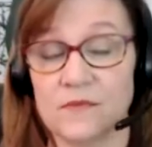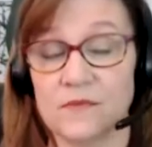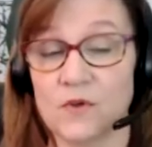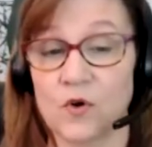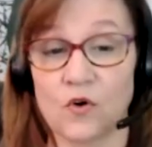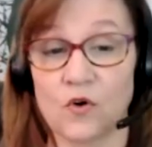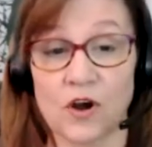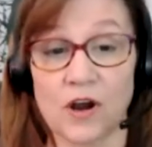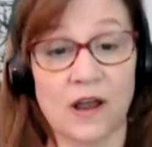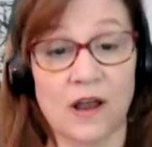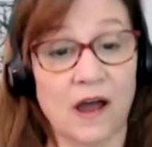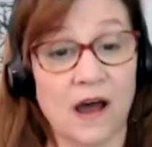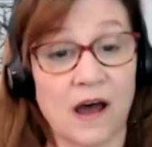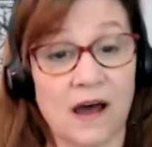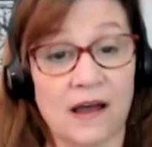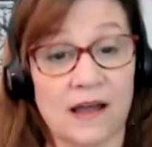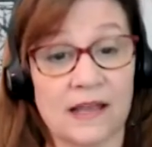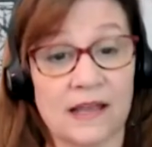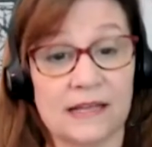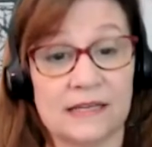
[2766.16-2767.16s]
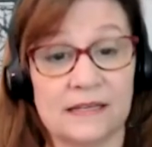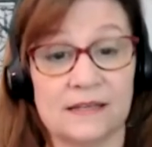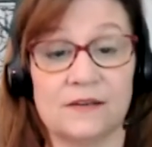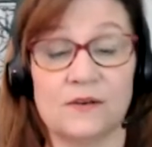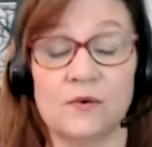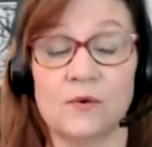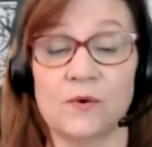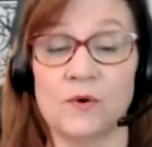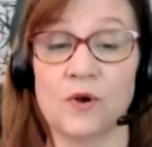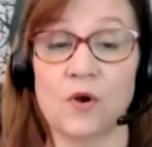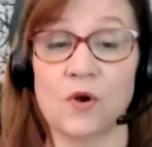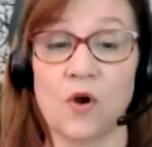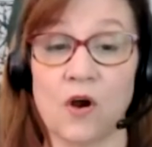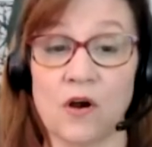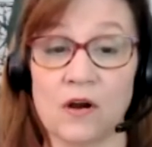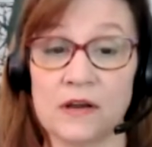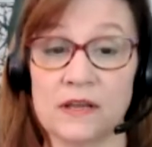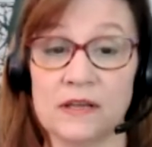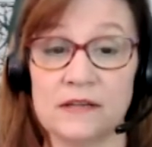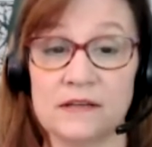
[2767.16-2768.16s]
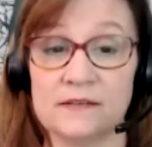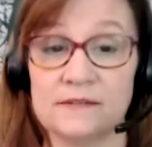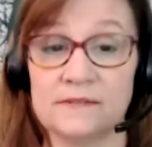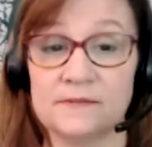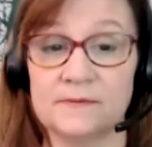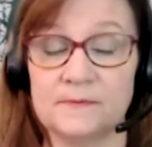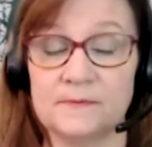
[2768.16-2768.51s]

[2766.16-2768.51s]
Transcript: or a guide or a guardian,